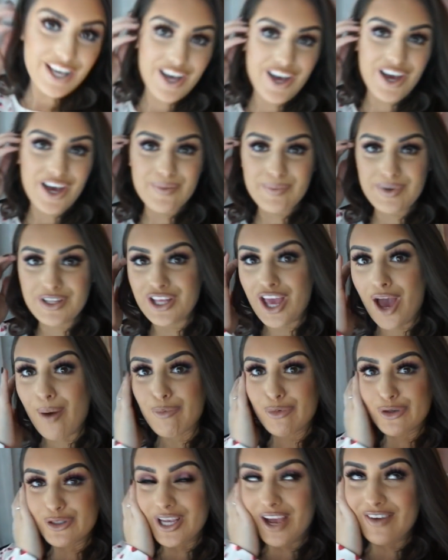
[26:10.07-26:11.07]
And yeah,
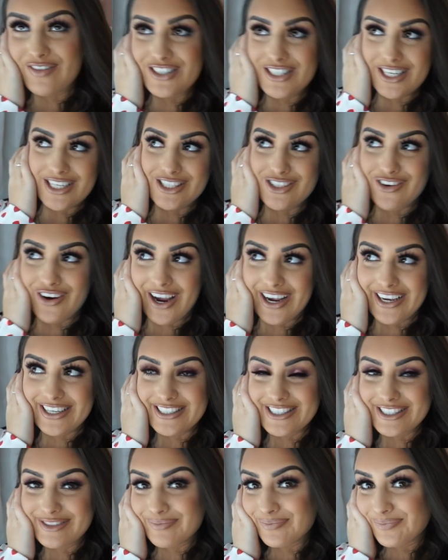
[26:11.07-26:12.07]
I'm also having cheese and
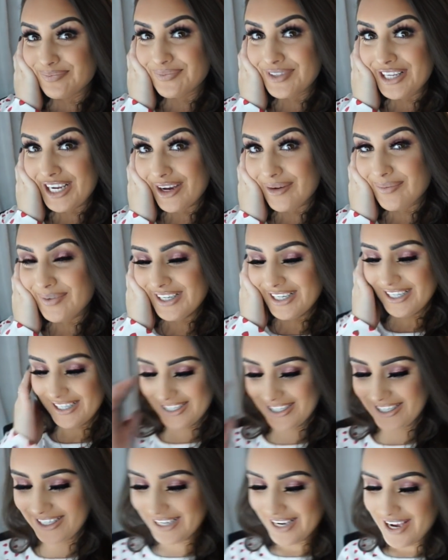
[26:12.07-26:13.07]
crackers. Yeah.
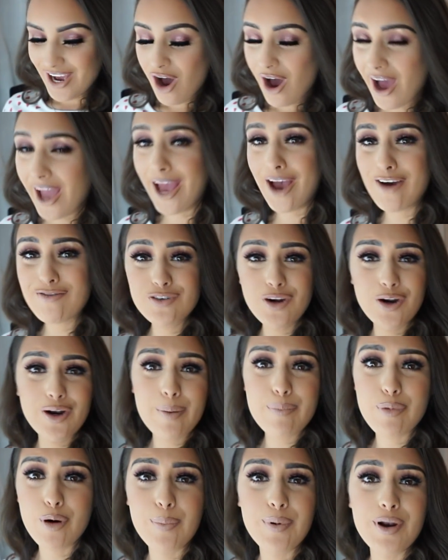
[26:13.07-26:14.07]
I have no
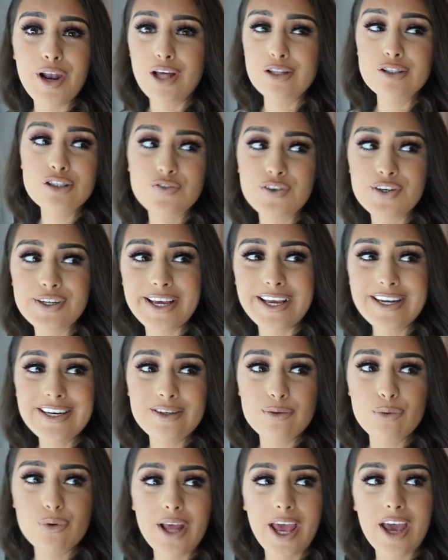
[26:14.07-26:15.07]
like proper lunch food in,
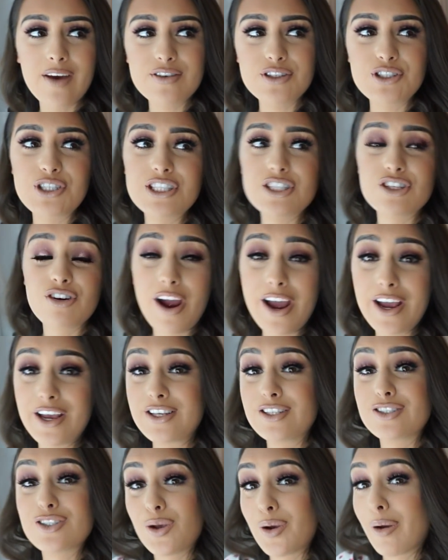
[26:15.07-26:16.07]
and all I have is cheese and
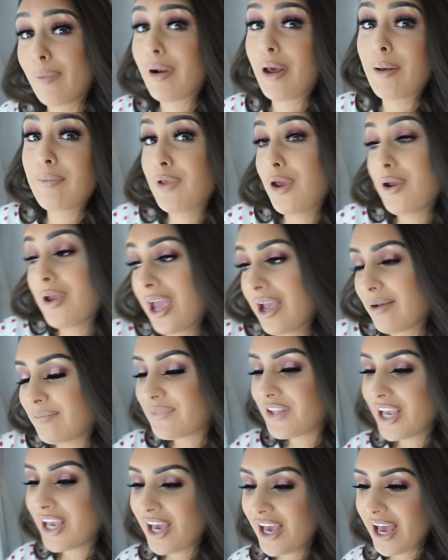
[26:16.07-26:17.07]
crackers, so I'm like, okay.
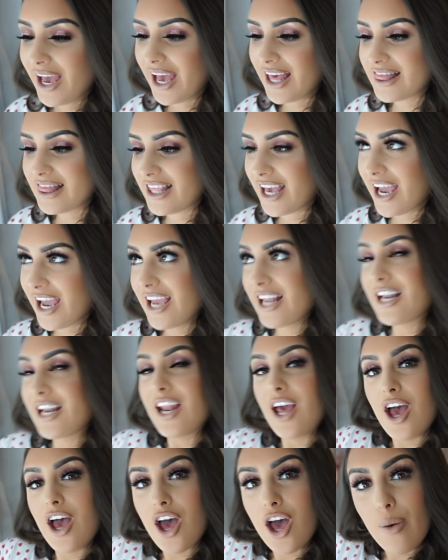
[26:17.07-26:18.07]
And then
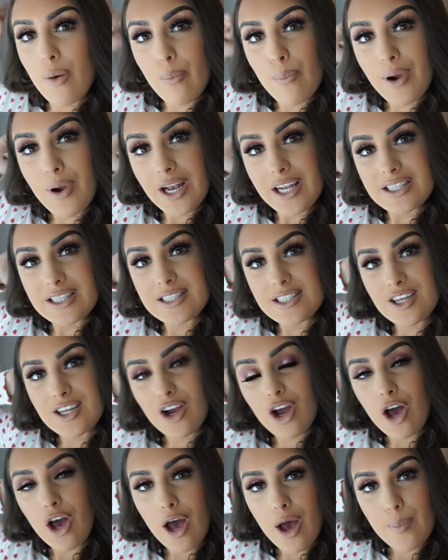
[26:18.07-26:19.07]
Bradley's gonna
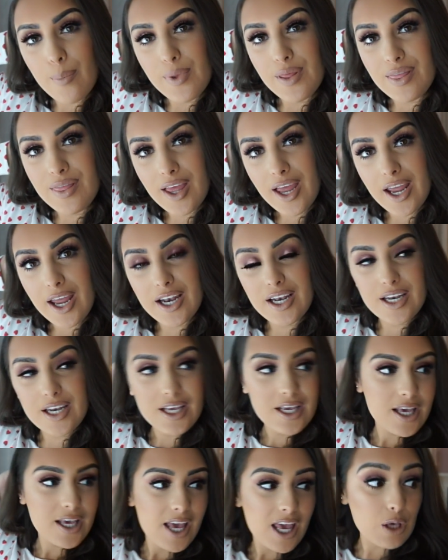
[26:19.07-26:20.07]
come, and then
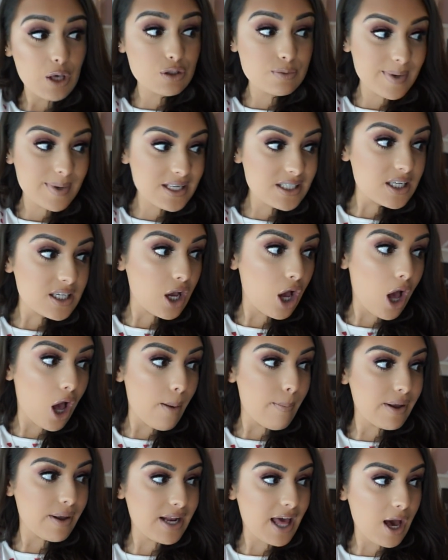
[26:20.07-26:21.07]
he was meant to
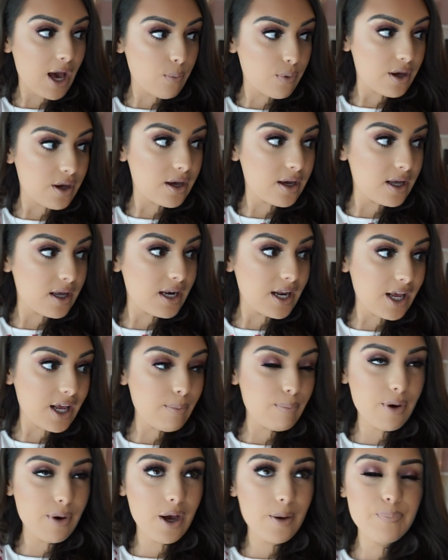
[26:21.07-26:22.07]
come an hour early,
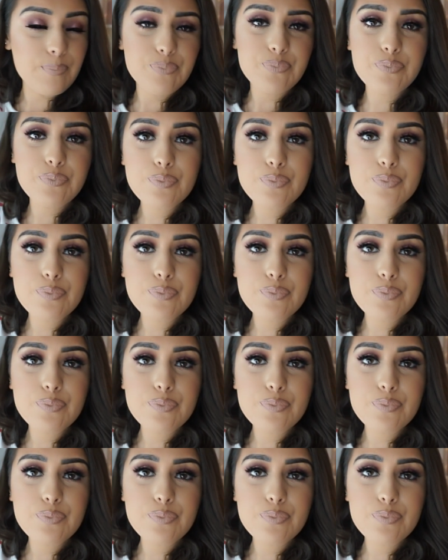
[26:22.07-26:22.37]
but